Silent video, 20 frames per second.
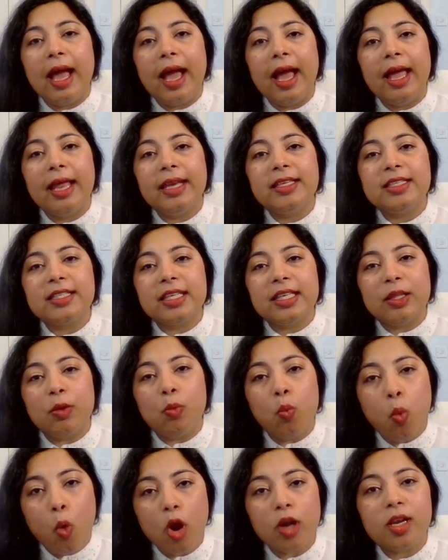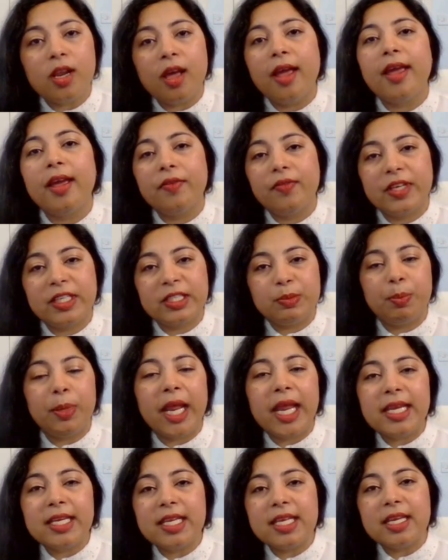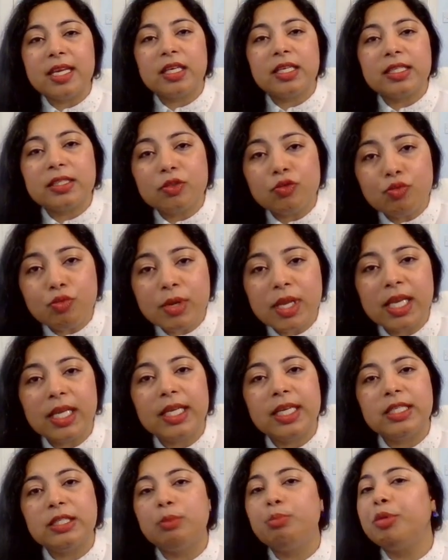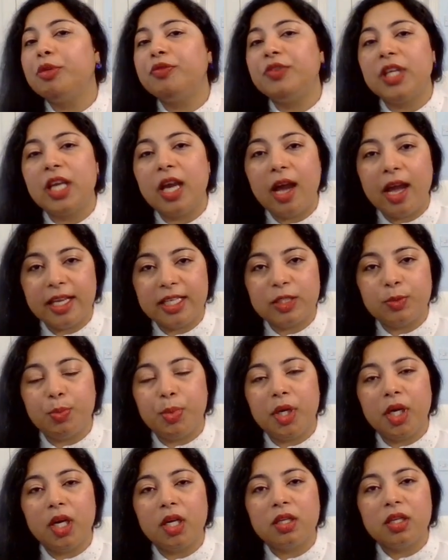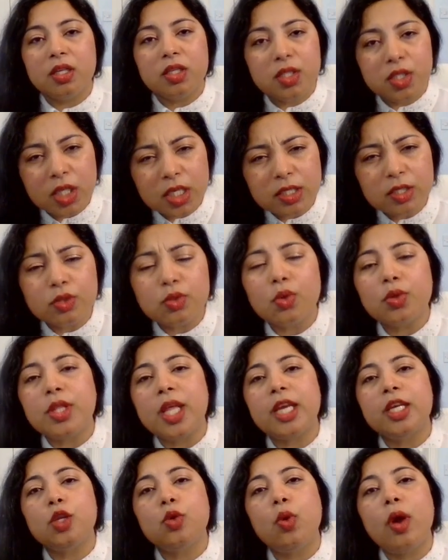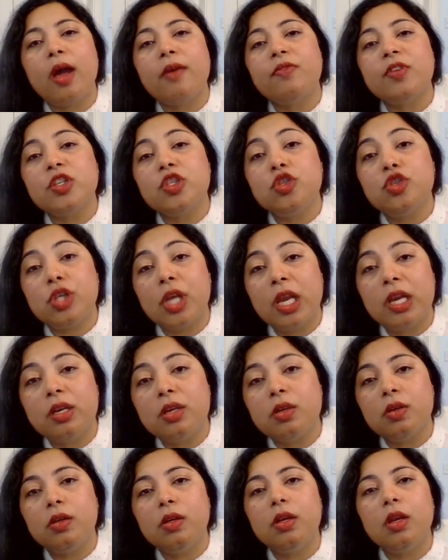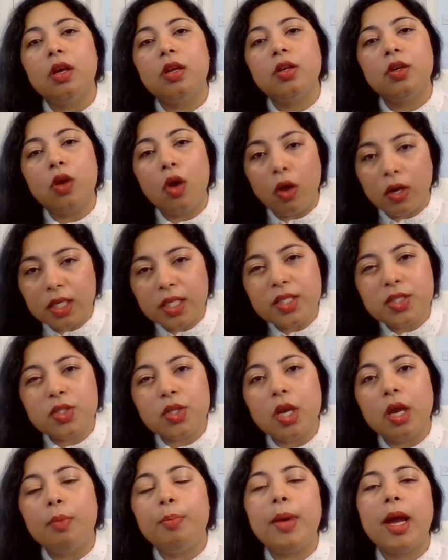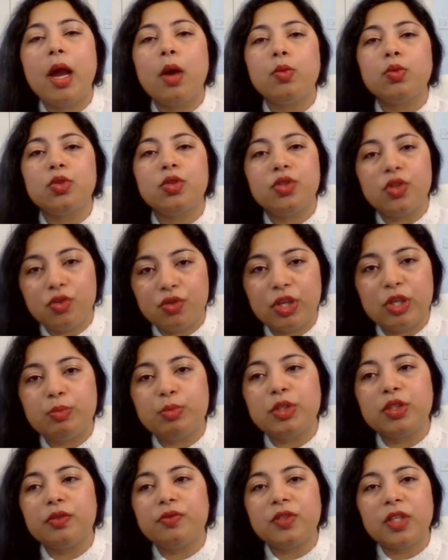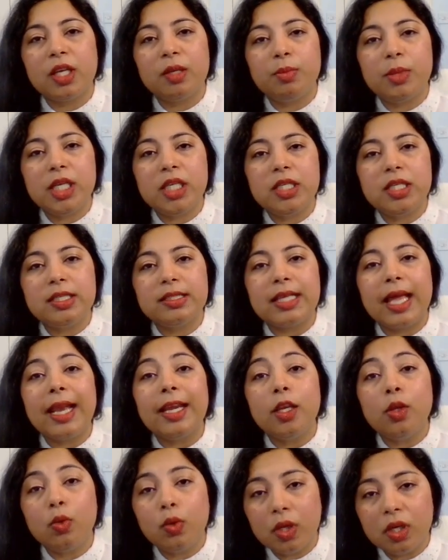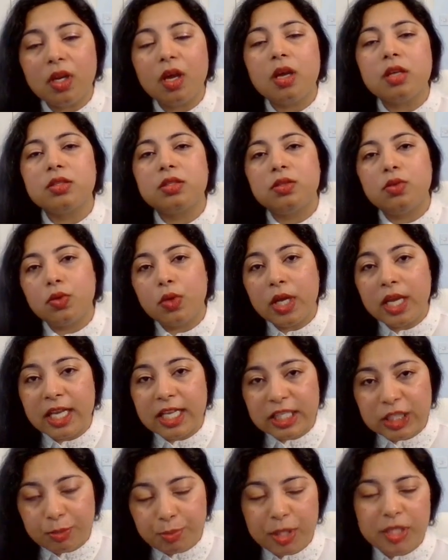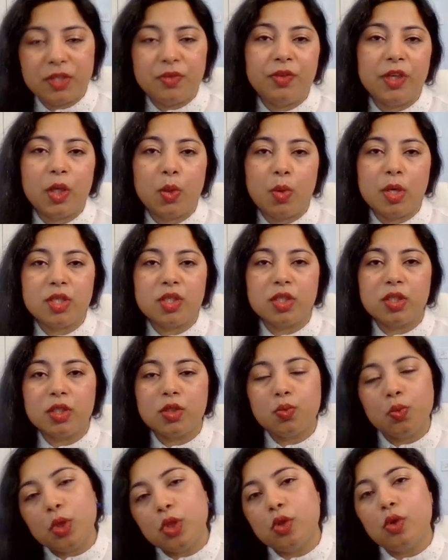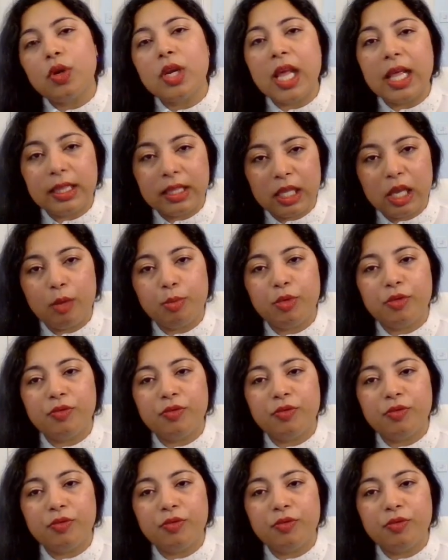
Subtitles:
And what I have explained here is really tip of the iceberg, just so that you have a general knowledge about the treatment of diabetes and you can ask the specific questions with your healthcare